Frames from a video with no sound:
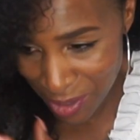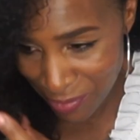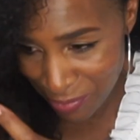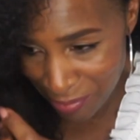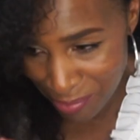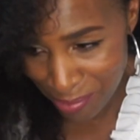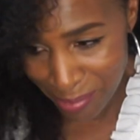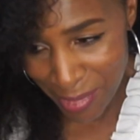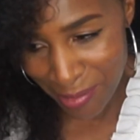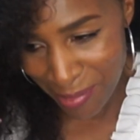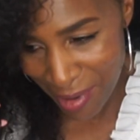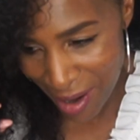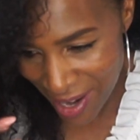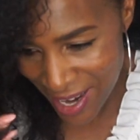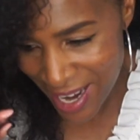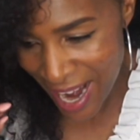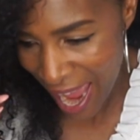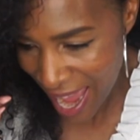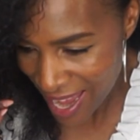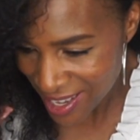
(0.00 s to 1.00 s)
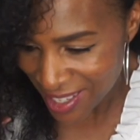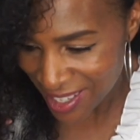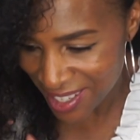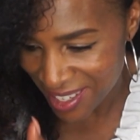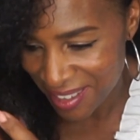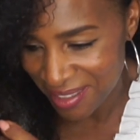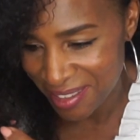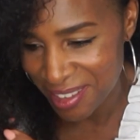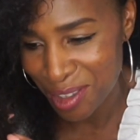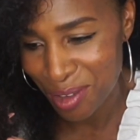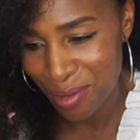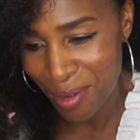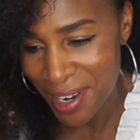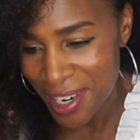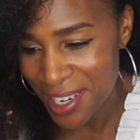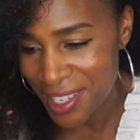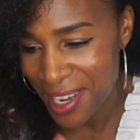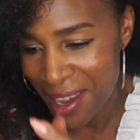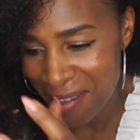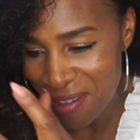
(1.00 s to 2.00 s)
be very nice in
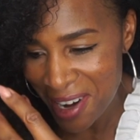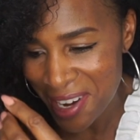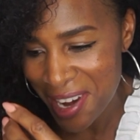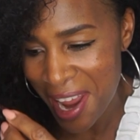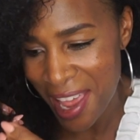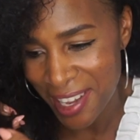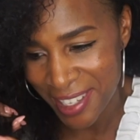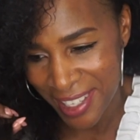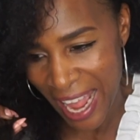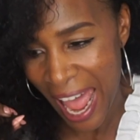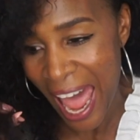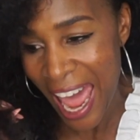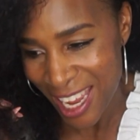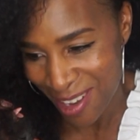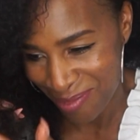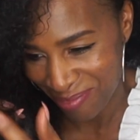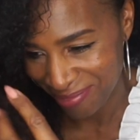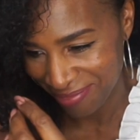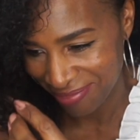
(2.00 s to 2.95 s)
27 days time.